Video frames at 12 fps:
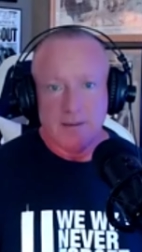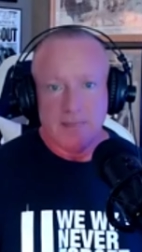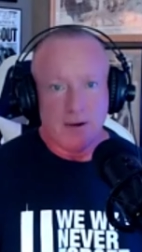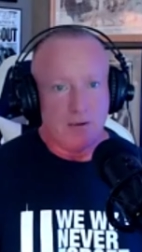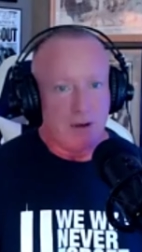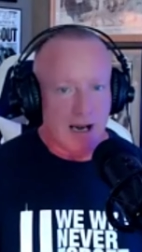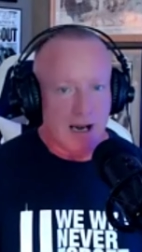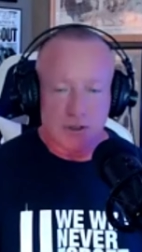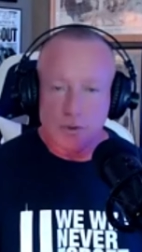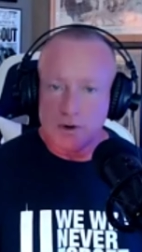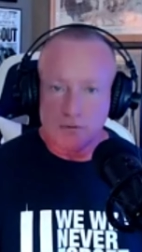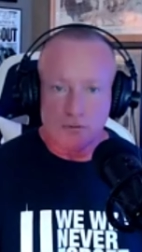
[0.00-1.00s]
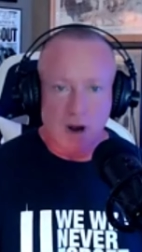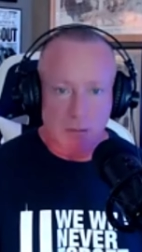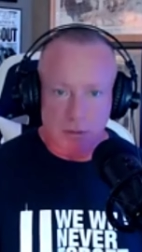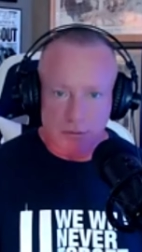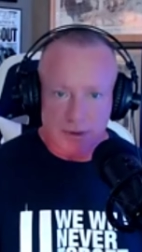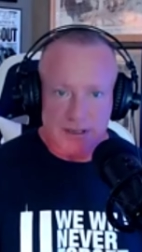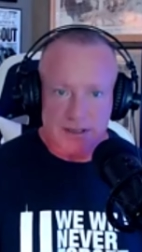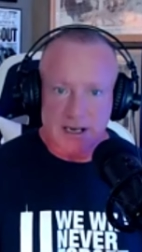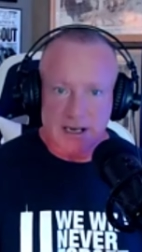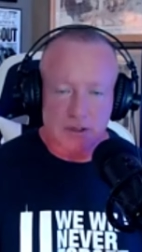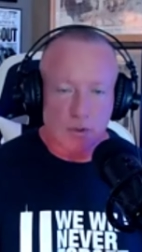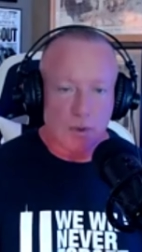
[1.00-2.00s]
They're not doing robberies, they're
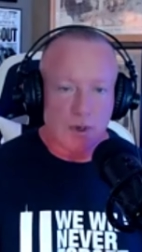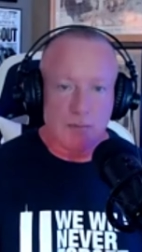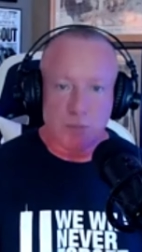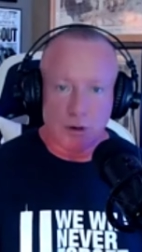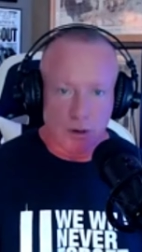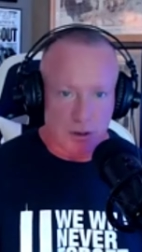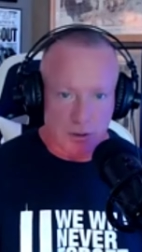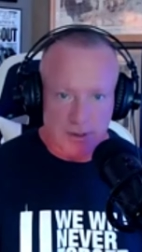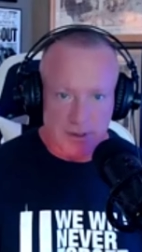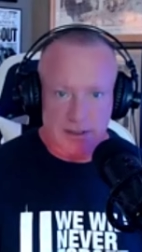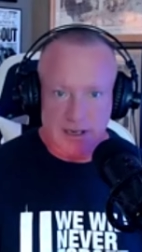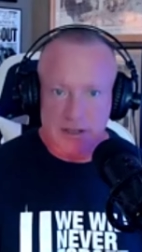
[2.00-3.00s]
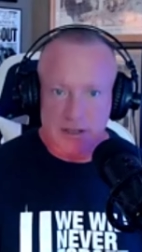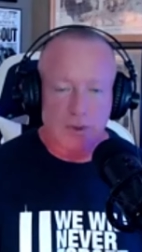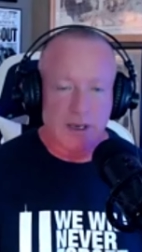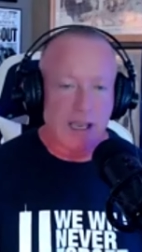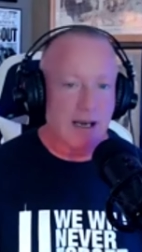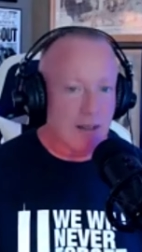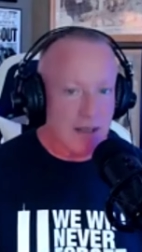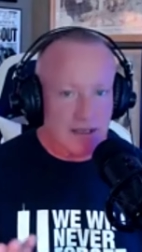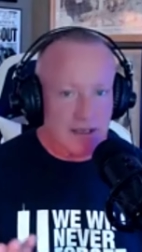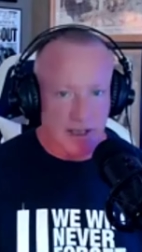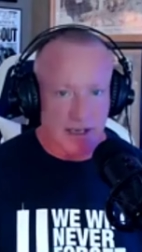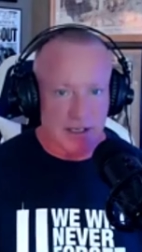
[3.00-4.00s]
not doing burglaries, they're not doing any of
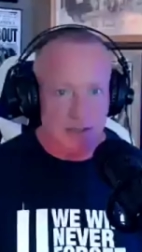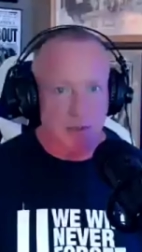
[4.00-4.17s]
these things.